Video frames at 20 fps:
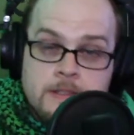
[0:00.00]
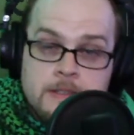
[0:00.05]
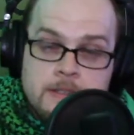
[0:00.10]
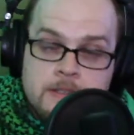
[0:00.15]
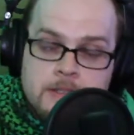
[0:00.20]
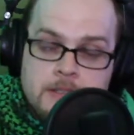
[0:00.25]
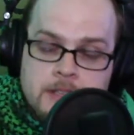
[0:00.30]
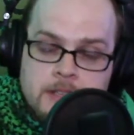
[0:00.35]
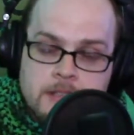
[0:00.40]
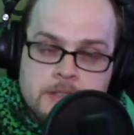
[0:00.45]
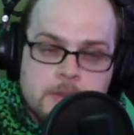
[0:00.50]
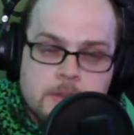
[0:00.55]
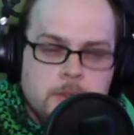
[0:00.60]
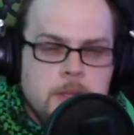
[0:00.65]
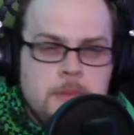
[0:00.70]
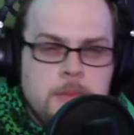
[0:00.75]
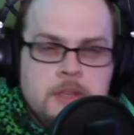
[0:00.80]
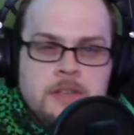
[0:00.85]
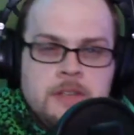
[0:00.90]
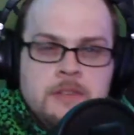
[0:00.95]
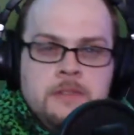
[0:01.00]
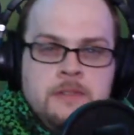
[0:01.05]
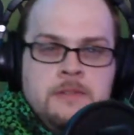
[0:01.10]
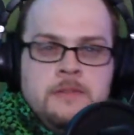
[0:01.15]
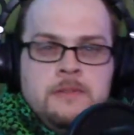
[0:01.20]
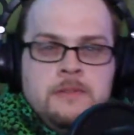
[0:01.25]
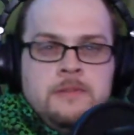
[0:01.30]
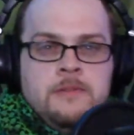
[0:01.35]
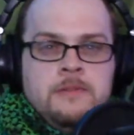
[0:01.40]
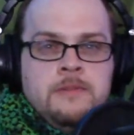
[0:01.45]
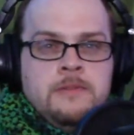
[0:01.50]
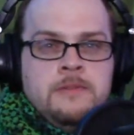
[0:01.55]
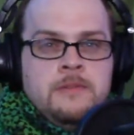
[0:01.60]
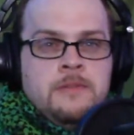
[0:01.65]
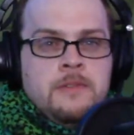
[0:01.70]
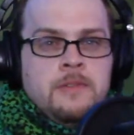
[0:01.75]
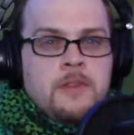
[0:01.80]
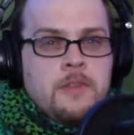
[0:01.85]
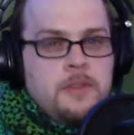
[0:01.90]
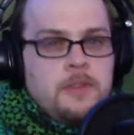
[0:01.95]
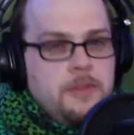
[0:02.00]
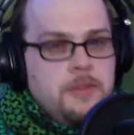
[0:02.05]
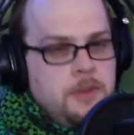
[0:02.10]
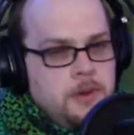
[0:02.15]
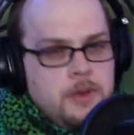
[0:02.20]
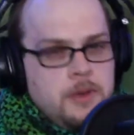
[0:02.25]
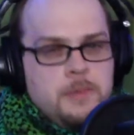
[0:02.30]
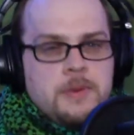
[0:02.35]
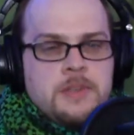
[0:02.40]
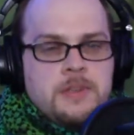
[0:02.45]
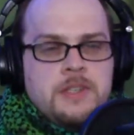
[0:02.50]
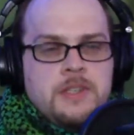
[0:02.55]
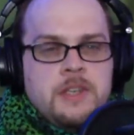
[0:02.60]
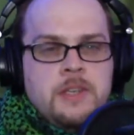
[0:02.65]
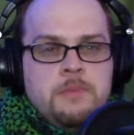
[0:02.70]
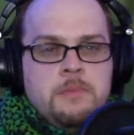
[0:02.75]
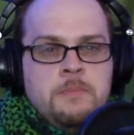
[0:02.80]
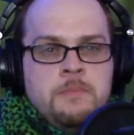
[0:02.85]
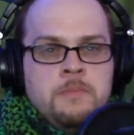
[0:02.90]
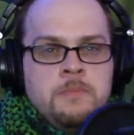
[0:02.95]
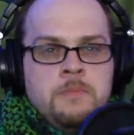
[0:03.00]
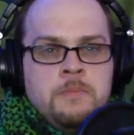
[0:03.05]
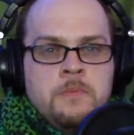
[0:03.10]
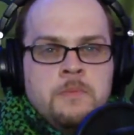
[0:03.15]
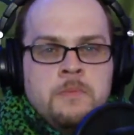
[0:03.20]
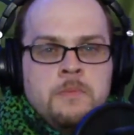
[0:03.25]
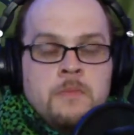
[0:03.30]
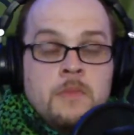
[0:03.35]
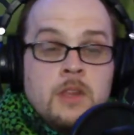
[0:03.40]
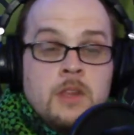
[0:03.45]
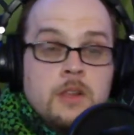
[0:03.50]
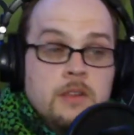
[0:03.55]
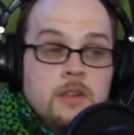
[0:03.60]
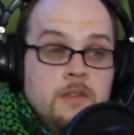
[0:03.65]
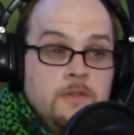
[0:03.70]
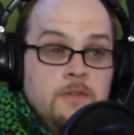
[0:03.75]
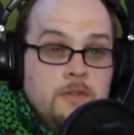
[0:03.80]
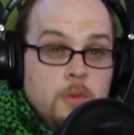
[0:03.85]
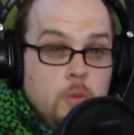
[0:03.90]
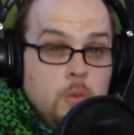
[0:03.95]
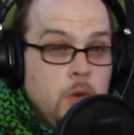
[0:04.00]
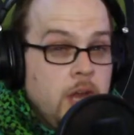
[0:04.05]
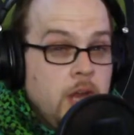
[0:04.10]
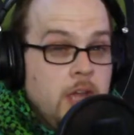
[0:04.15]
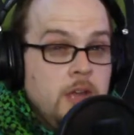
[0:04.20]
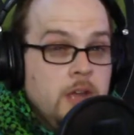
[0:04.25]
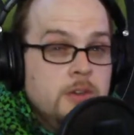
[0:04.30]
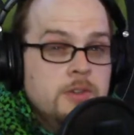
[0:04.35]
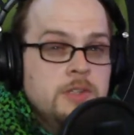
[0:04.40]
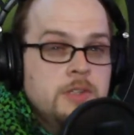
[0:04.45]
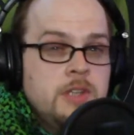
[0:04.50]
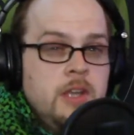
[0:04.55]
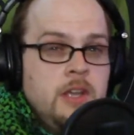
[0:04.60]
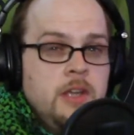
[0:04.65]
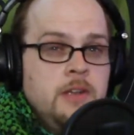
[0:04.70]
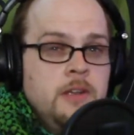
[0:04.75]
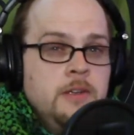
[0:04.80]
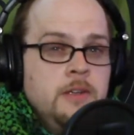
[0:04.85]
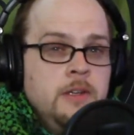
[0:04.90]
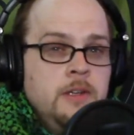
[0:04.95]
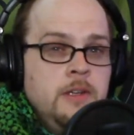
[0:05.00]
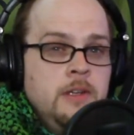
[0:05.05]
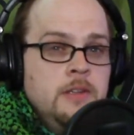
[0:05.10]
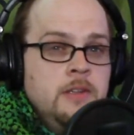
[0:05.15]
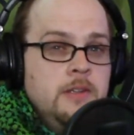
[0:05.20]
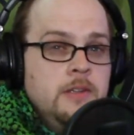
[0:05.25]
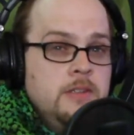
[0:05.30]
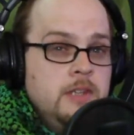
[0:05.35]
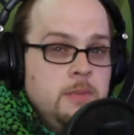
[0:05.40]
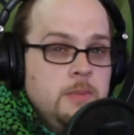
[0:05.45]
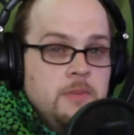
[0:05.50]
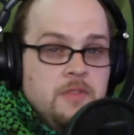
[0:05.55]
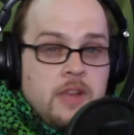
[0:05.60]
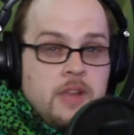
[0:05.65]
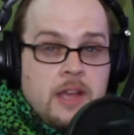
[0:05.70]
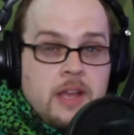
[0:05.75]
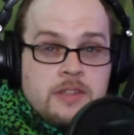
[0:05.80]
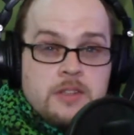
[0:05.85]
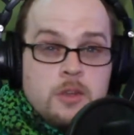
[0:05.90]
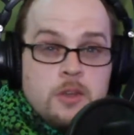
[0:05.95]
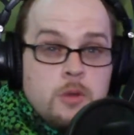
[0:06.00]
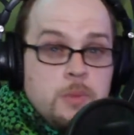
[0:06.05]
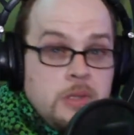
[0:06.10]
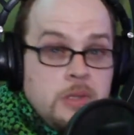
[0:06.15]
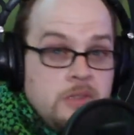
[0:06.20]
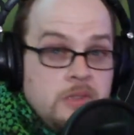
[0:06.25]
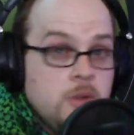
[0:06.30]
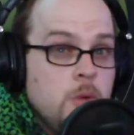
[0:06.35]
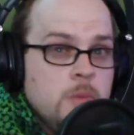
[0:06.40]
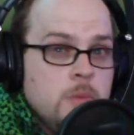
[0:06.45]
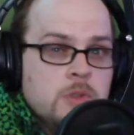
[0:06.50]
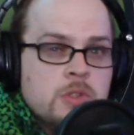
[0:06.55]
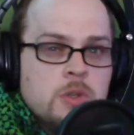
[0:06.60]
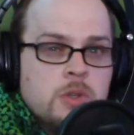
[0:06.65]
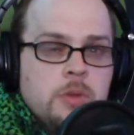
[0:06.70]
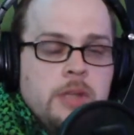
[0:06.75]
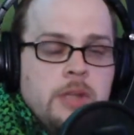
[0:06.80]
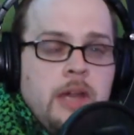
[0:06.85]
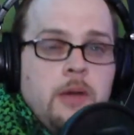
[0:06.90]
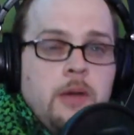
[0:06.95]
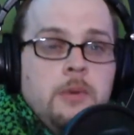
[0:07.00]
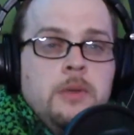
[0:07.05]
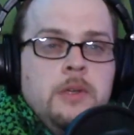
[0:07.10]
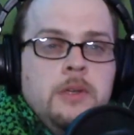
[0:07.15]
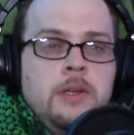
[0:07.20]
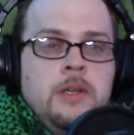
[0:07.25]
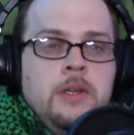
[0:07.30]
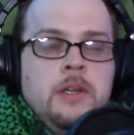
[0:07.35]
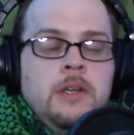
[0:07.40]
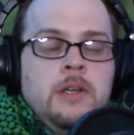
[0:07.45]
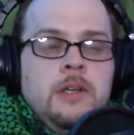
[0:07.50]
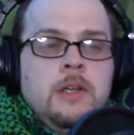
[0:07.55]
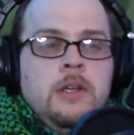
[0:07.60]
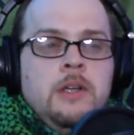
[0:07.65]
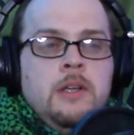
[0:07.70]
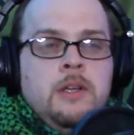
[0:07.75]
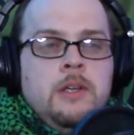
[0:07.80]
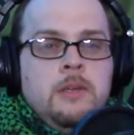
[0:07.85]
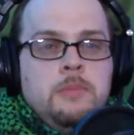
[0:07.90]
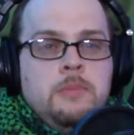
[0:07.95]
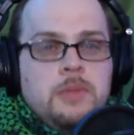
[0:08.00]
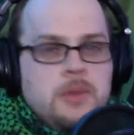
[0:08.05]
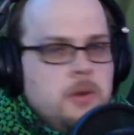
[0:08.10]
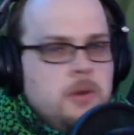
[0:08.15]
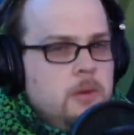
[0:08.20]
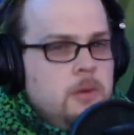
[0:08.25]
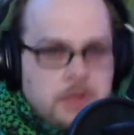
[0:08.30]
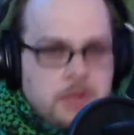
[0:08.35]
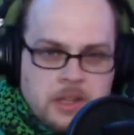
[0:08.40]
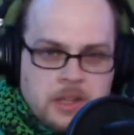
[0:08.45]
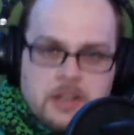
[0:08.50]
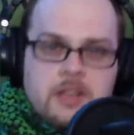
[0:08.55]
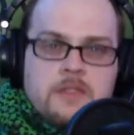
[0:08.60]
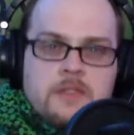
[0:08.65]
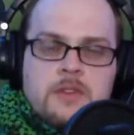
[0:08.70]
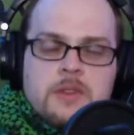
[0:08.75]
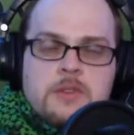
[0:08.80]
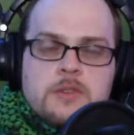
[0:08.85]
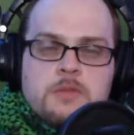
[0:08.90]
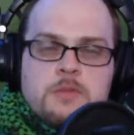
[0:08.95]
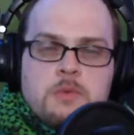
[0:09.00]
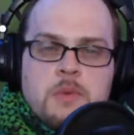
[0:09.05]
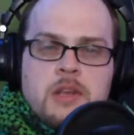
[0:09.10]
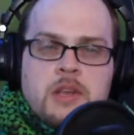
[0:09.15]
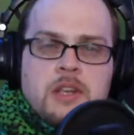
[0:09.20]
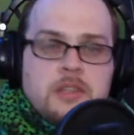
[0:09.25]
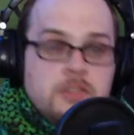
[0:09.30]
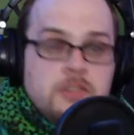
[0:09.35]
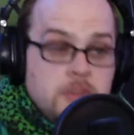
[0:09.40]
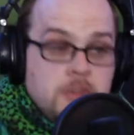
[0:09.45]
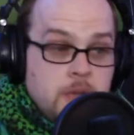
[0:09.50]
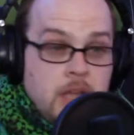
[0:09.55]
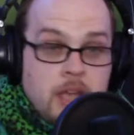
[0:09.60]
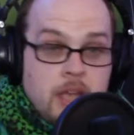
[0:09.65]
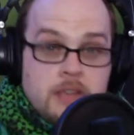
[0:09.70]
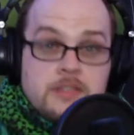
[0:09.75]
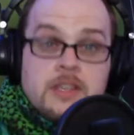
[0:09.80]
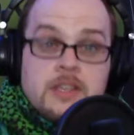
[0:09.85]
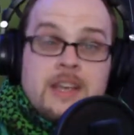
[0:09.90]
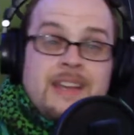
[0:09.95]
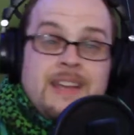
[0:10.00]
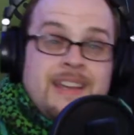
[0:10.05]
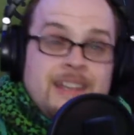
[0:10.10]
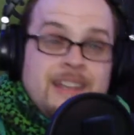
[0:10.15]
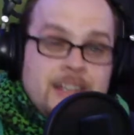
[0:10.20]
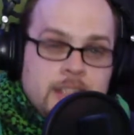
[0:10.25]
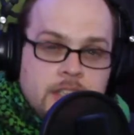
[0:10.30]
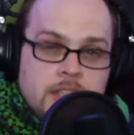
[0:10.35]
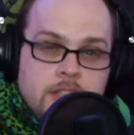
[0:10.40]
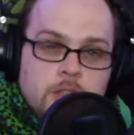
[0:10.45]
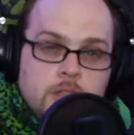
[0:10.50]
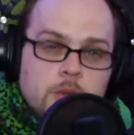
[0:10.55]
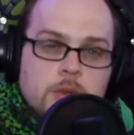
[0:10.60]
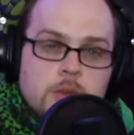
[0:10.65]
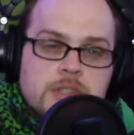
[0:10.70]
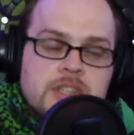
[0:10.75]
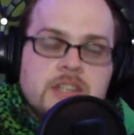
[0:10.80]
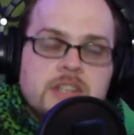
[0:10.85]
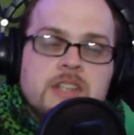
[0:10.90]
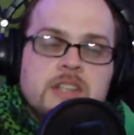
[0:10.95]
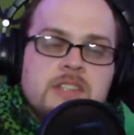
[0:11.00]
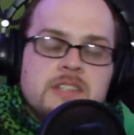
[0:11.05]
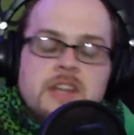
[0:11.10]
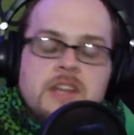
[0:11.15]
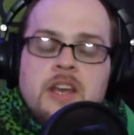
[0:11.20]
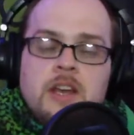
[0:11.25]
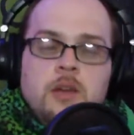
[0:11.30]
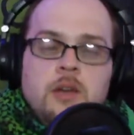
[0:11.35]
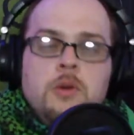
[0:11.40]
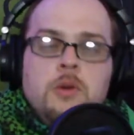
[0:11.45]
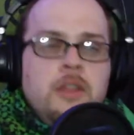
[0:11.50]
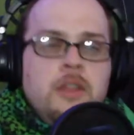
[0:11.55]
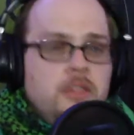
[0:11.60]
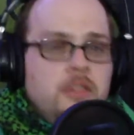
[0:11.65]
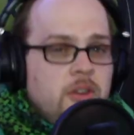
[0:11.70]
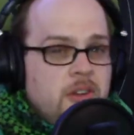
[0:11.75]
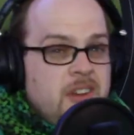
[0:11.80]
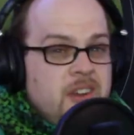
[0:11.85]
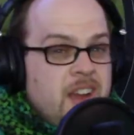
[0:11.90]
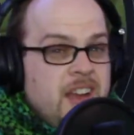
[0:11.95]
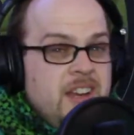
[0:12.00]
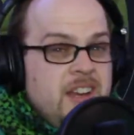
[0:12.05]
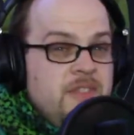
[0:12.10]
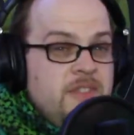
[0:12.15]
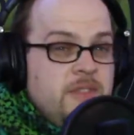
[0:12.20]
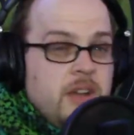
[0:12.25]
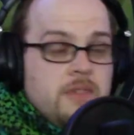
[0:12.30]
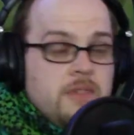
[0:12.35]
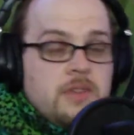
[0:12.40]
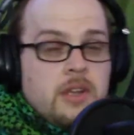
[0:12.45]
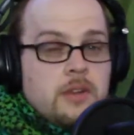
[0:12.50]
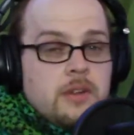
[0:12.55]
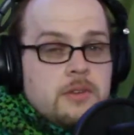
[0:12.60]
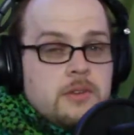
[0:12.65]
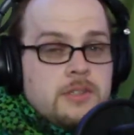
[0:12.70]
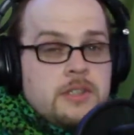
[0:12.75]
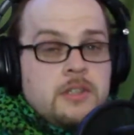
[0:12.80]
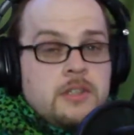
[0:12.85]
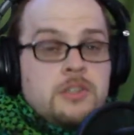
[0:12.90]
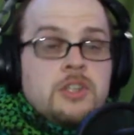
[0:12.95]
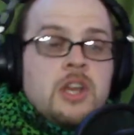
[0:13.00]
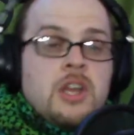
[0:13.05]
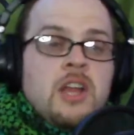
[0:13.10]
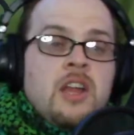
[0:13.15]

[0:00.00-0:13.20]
Tickets are limited, 30 per team. From what I understand, the team of Last Hope is almost sold out, but there are plenty of others remaining. So guys, get your tickets now. They're $95 each.